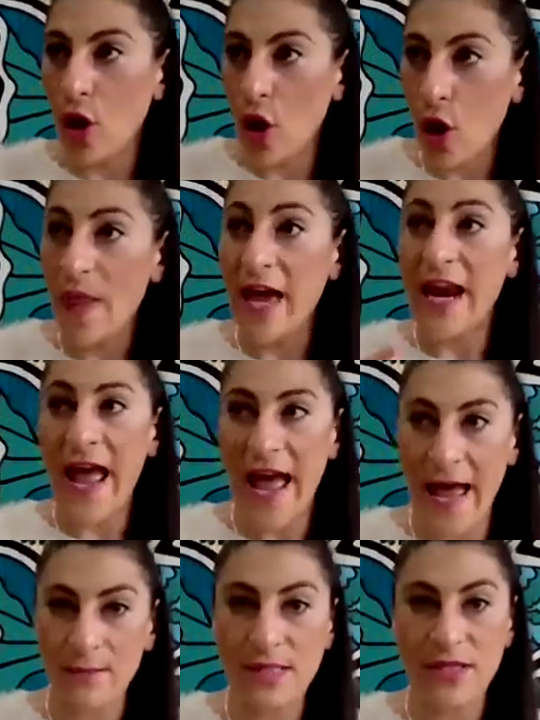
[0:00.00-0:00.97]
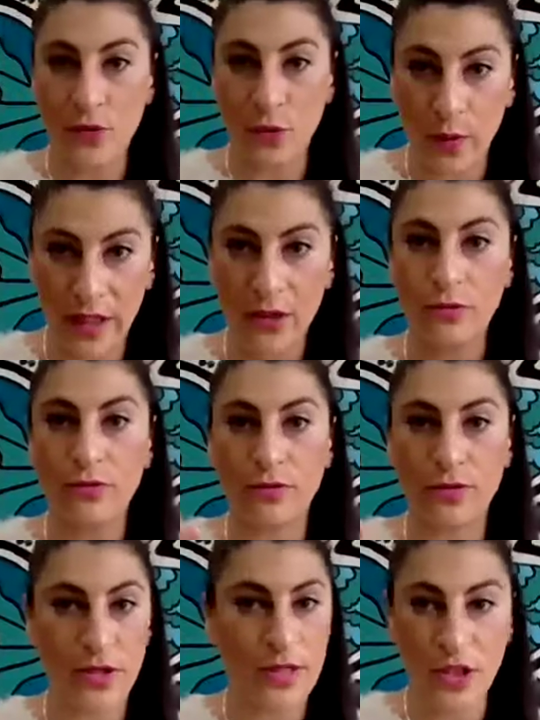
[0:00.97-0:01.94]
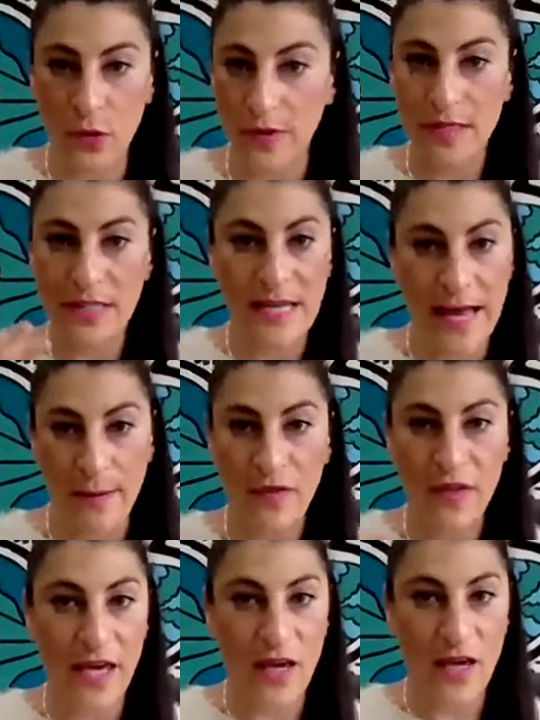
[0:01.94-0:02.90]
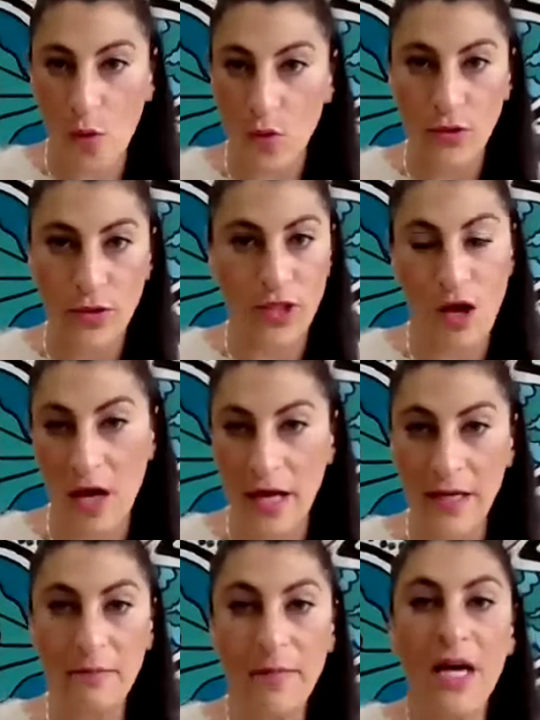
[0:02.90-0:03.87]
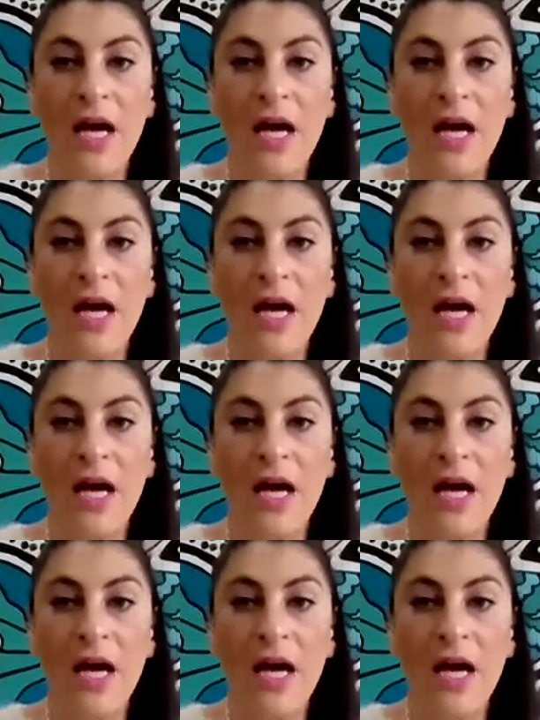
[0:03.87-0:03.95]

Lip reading: on that hamster wheel, just doing the same thing all the time,